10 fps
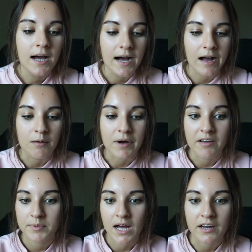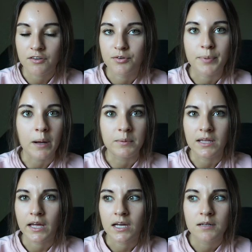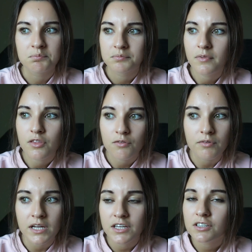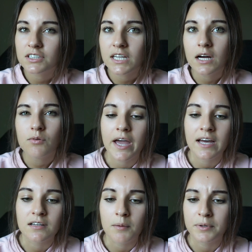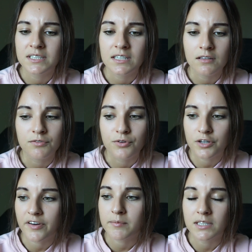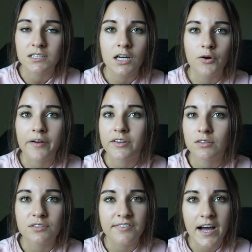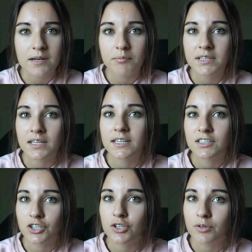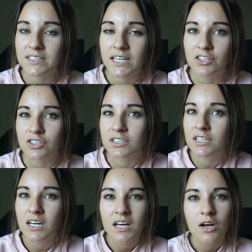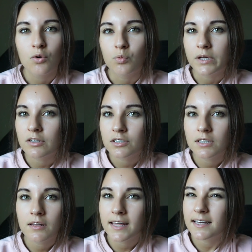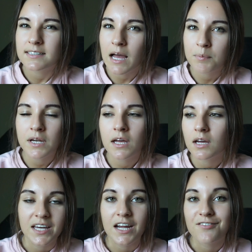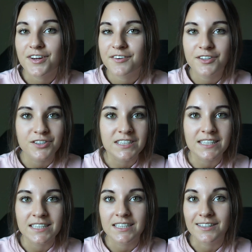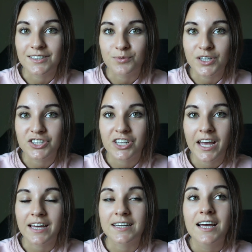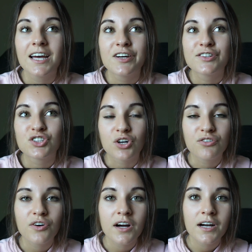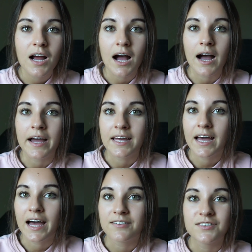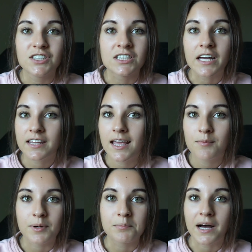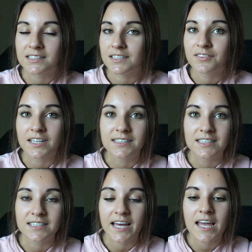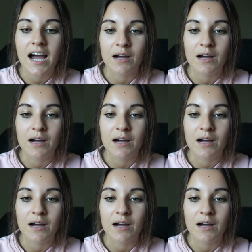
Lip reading: I've been on it for probably like 3 years now, and up until 4 to 5 months ago, everything was fine, but then I started noticing just weird things happening, and I have very, very recently done the switch, and so far I have nothing but positive things to say.